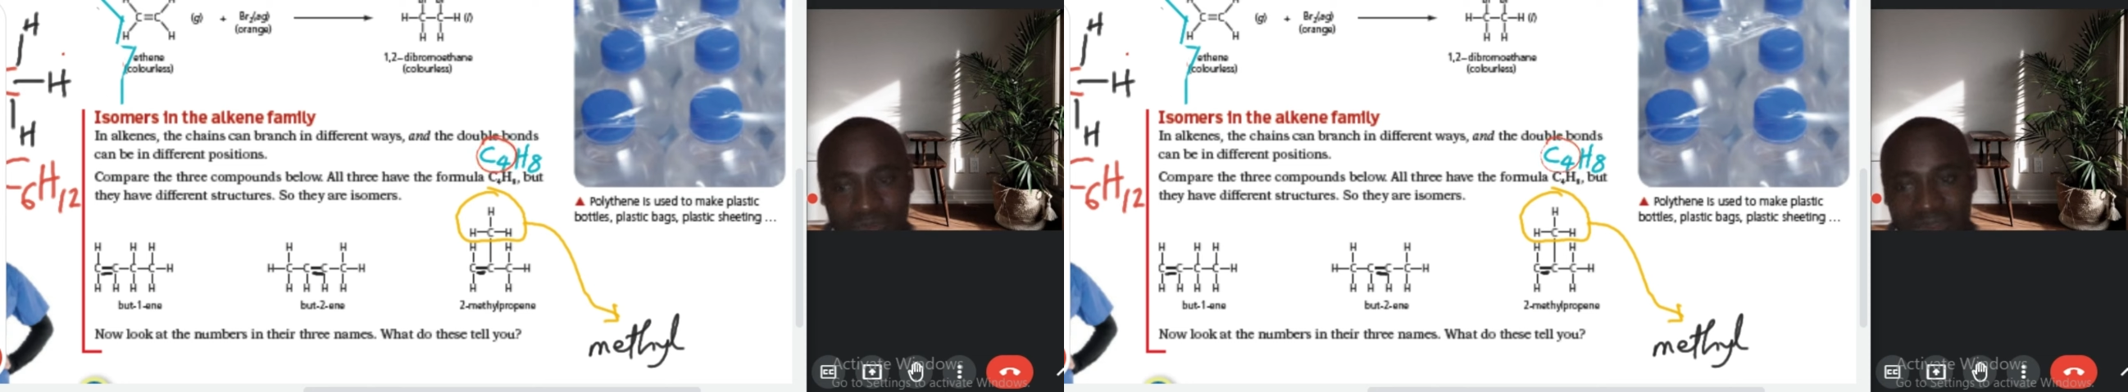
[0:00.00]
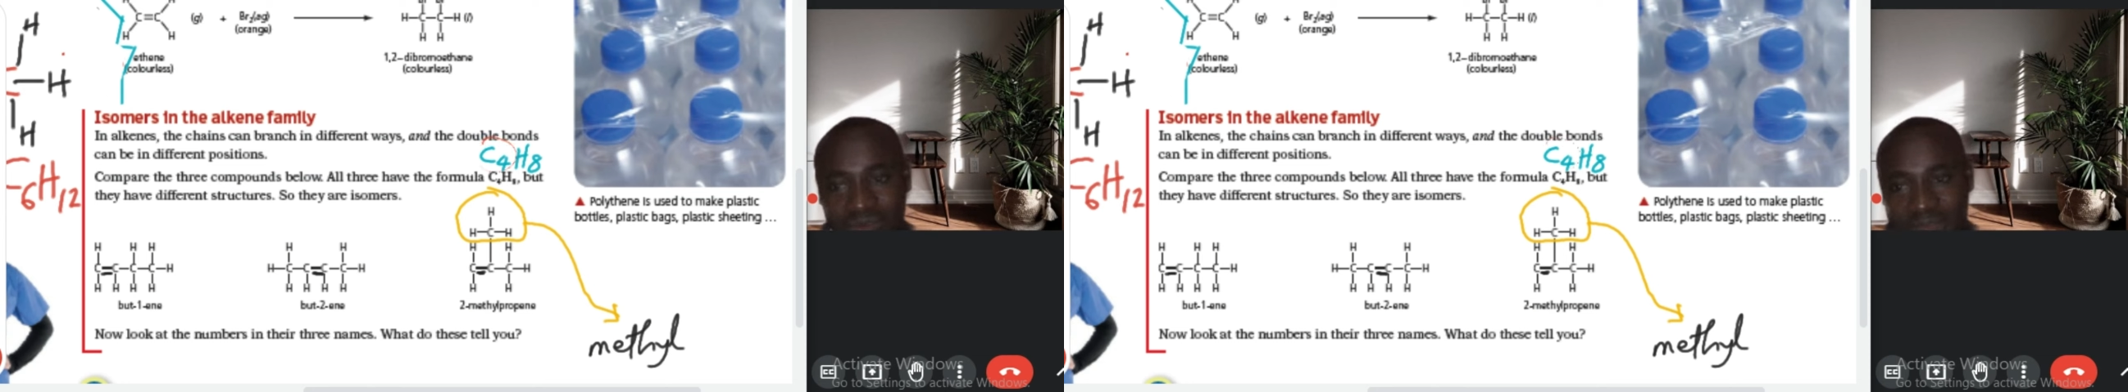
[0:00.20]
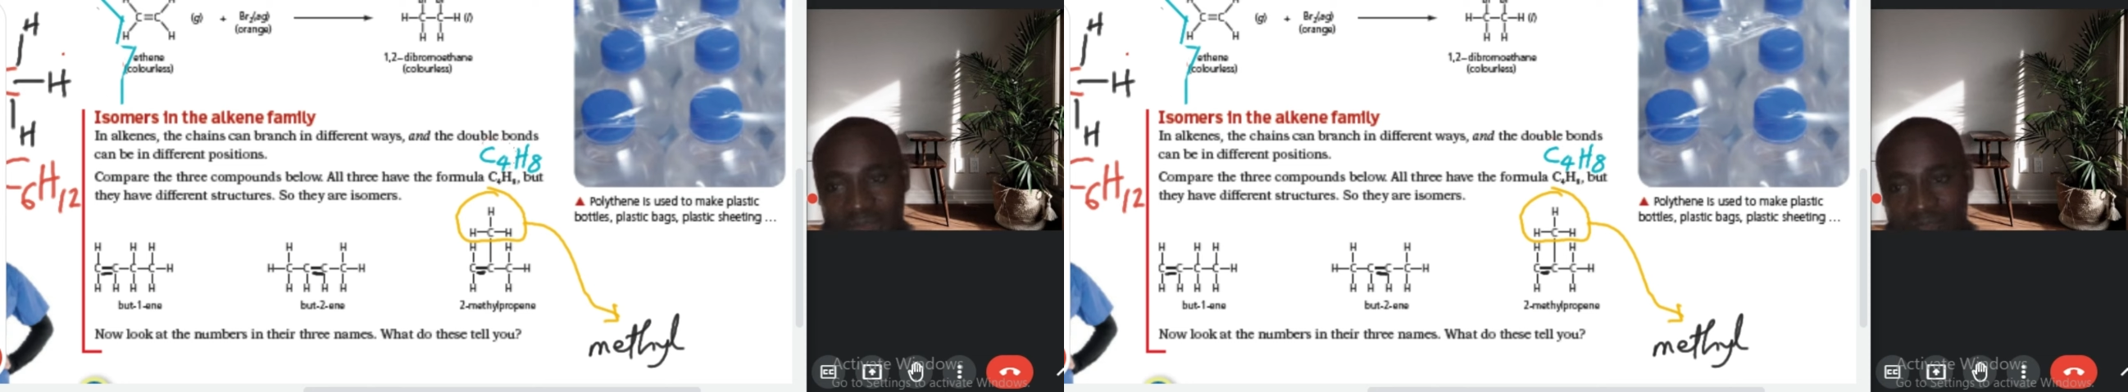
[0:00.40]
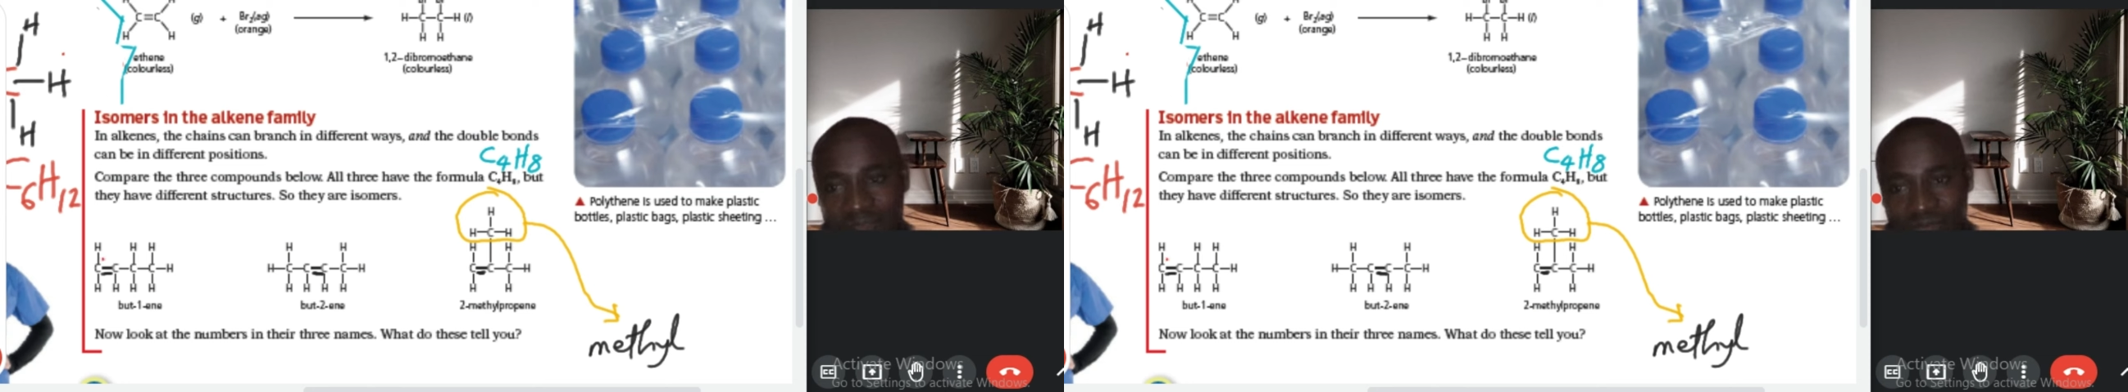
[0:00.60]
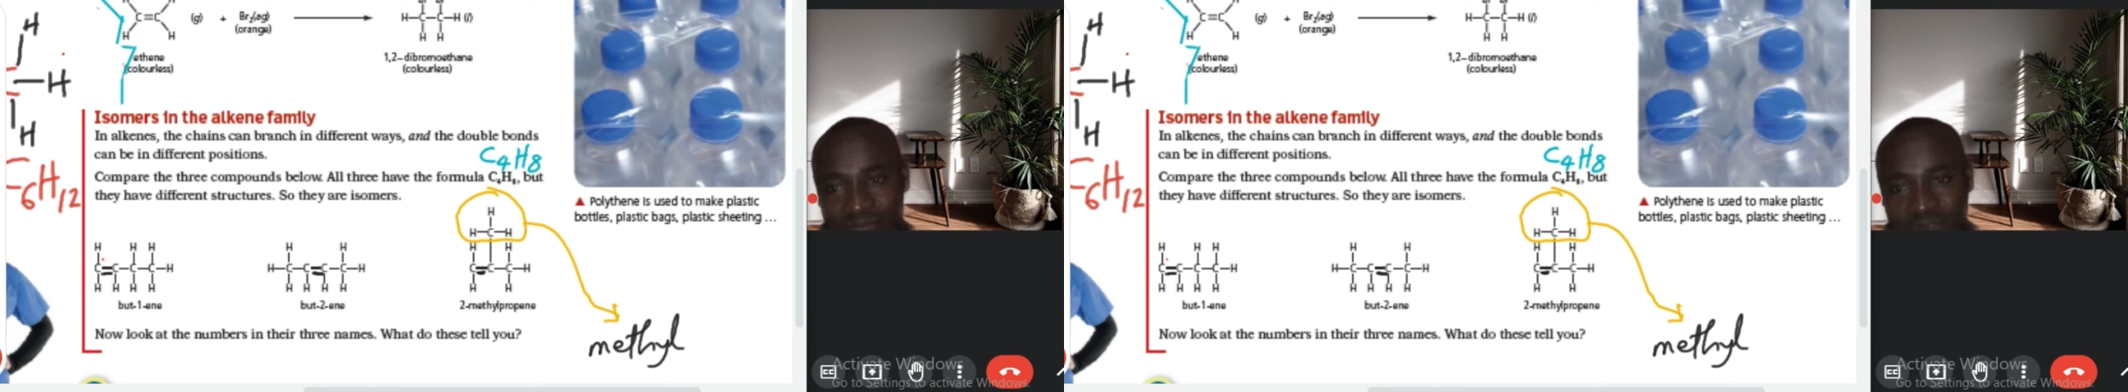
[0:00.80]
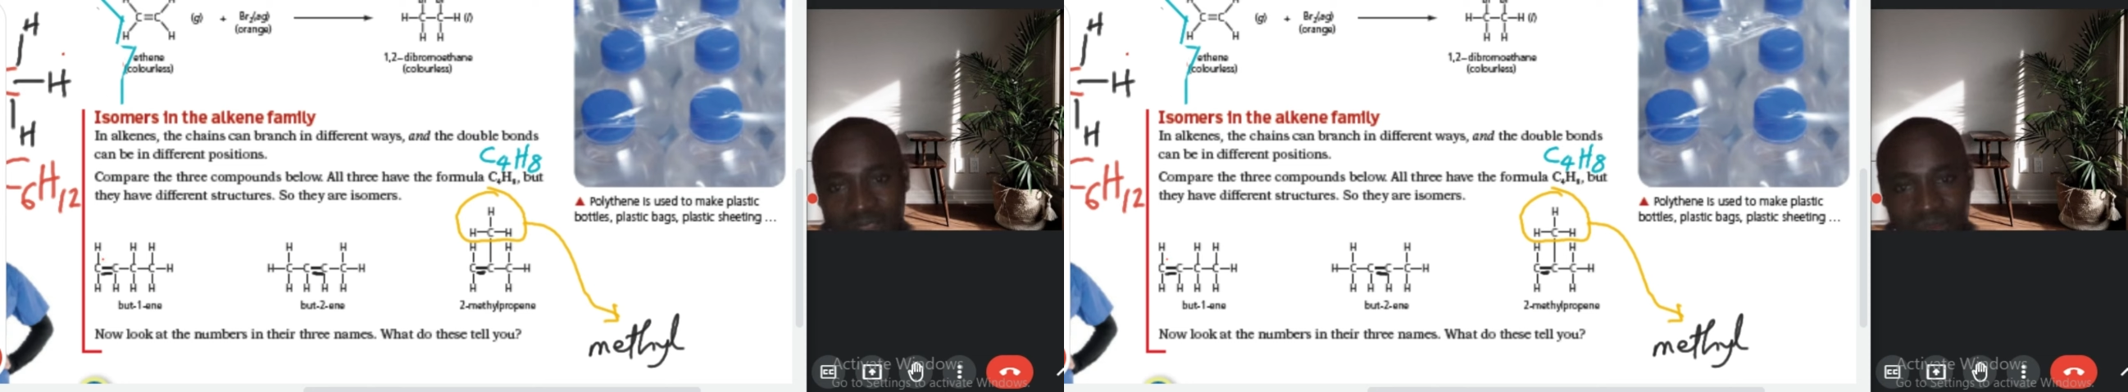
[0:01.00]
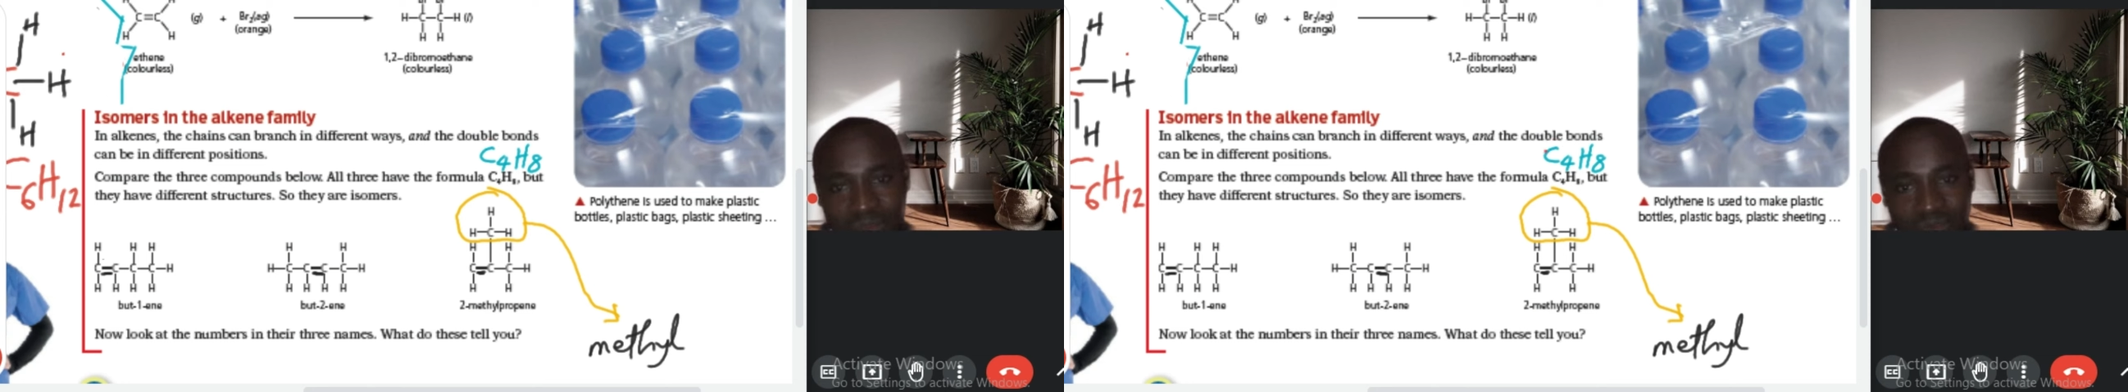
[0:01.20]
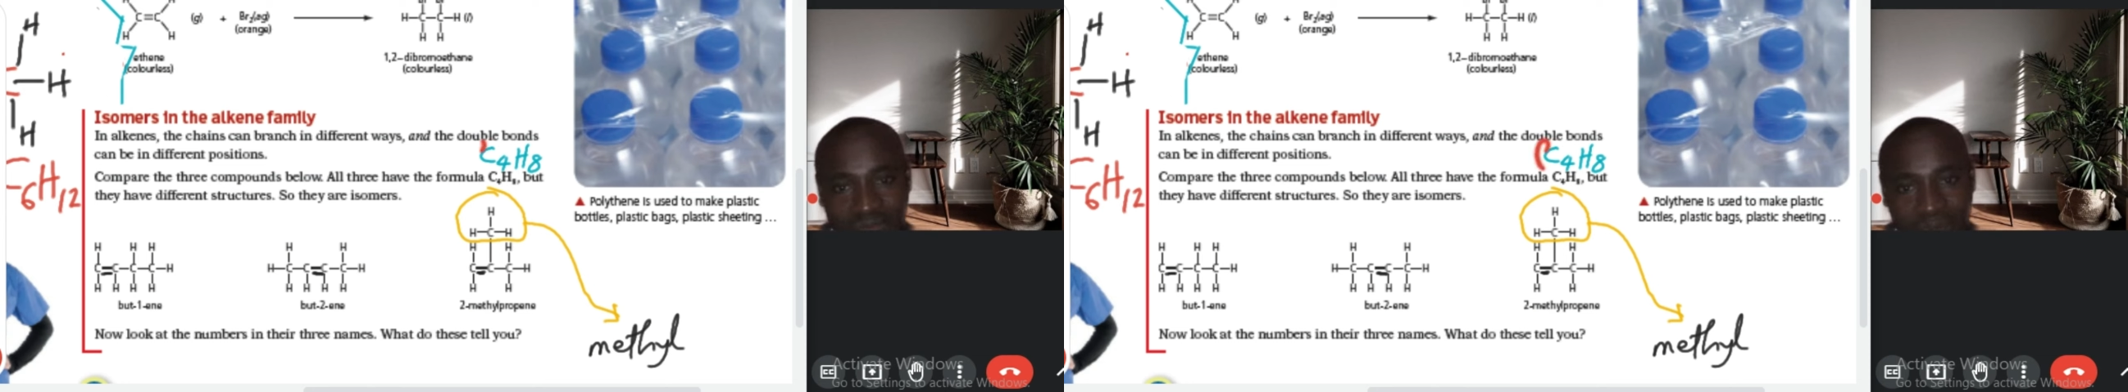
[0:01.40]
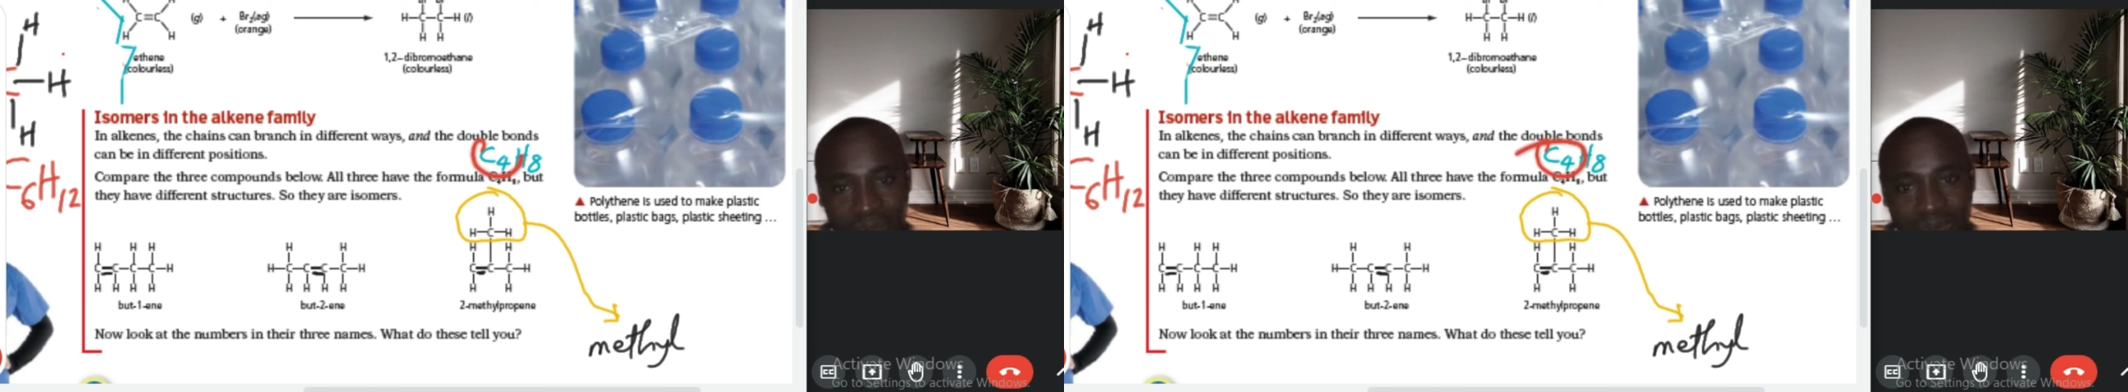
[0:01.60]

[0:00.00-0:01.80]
We have 4 atoms of carbon.